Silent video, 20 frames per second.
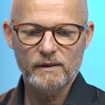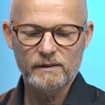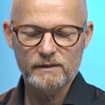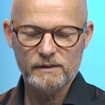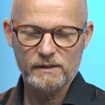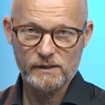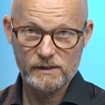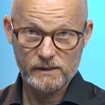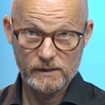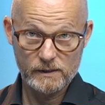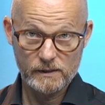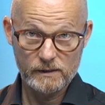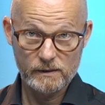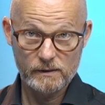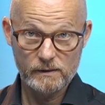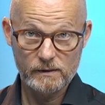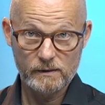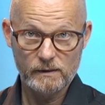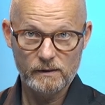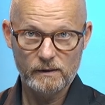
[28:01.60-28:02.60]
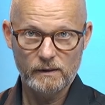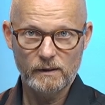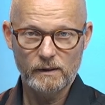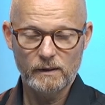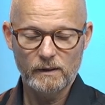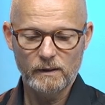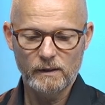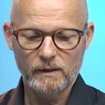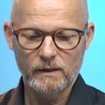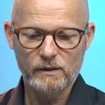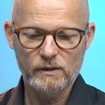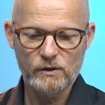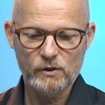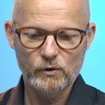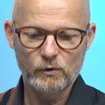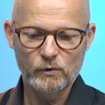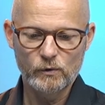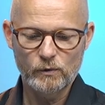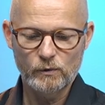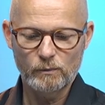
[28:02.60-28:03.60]
this
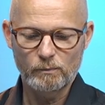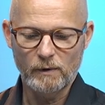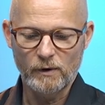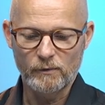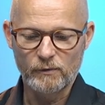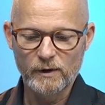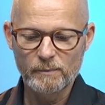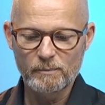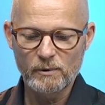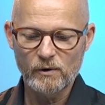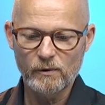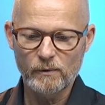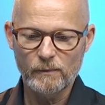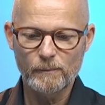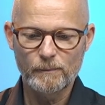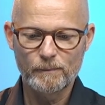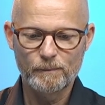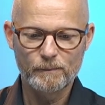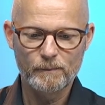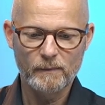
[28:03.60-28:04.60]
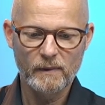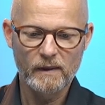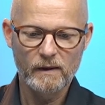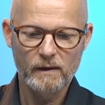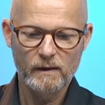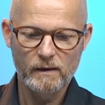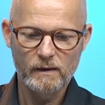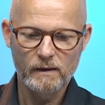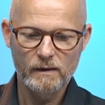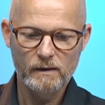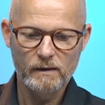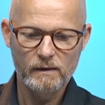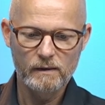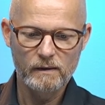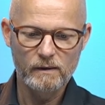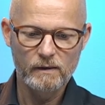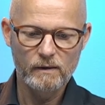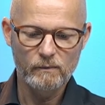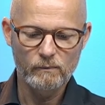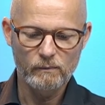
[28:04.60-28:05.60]
into my repo,
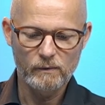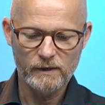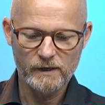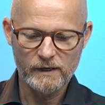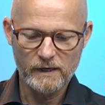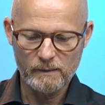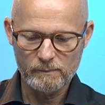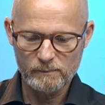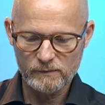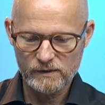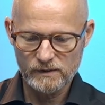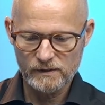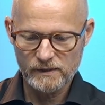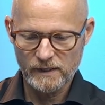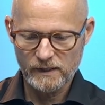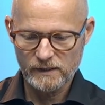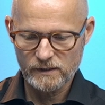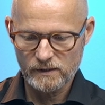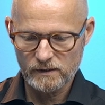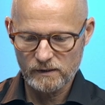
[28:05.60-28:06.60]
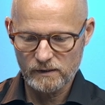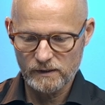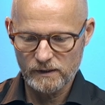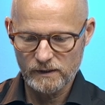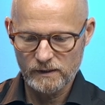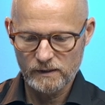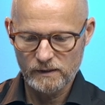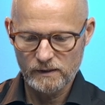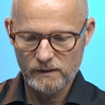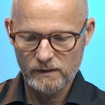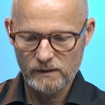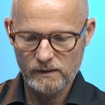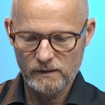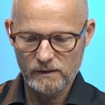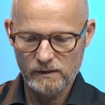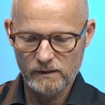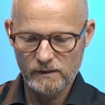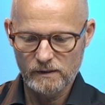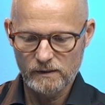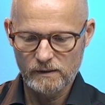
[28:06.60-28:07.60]
what happens is actually,
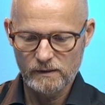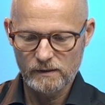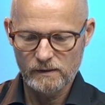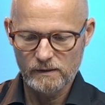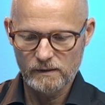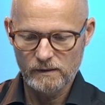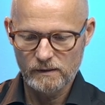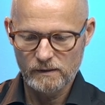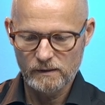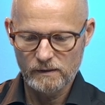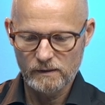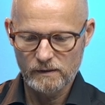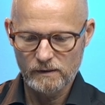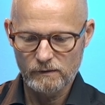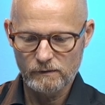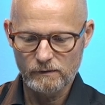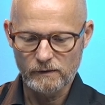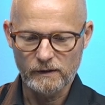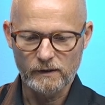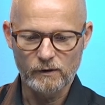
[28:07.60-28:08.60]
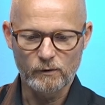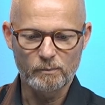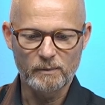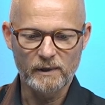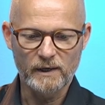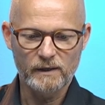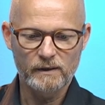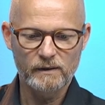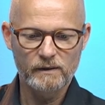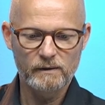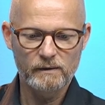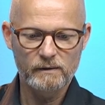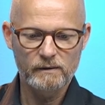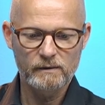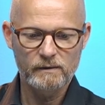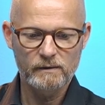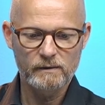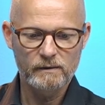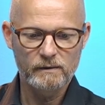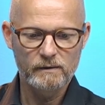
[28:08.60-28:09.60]
if I go back
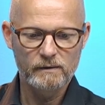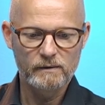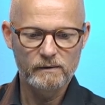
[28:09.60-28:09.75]
here,